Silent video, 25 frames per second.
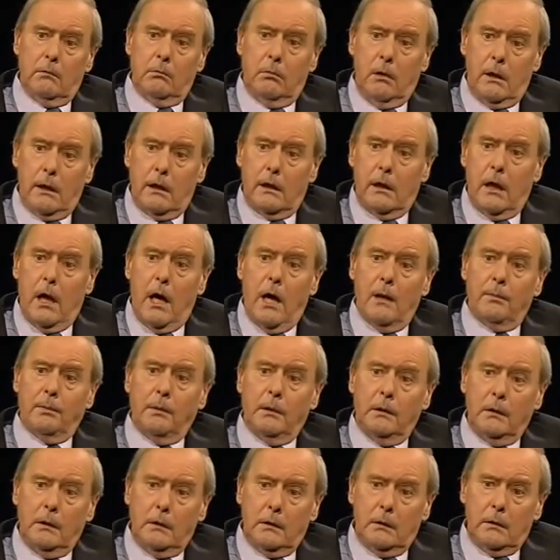they wake
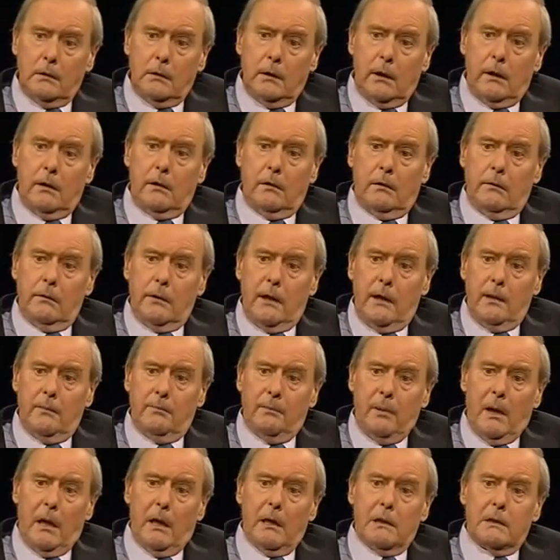up, get on
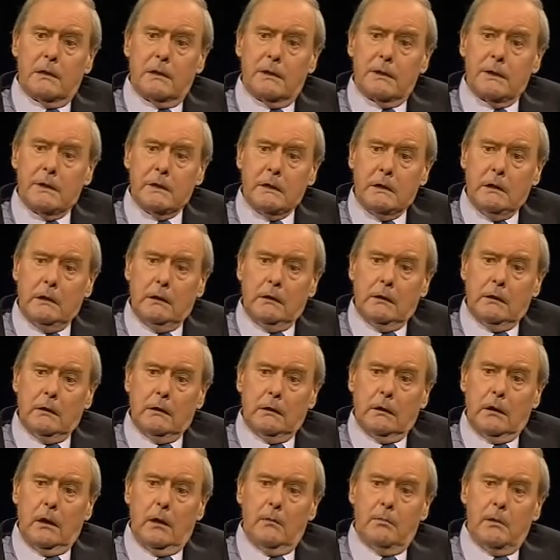their bikes,
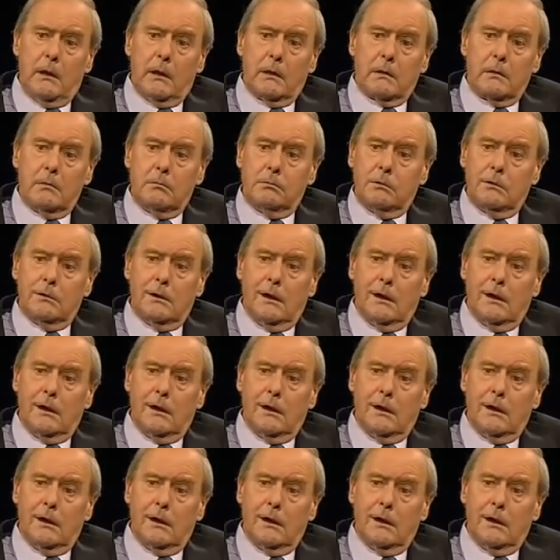and go back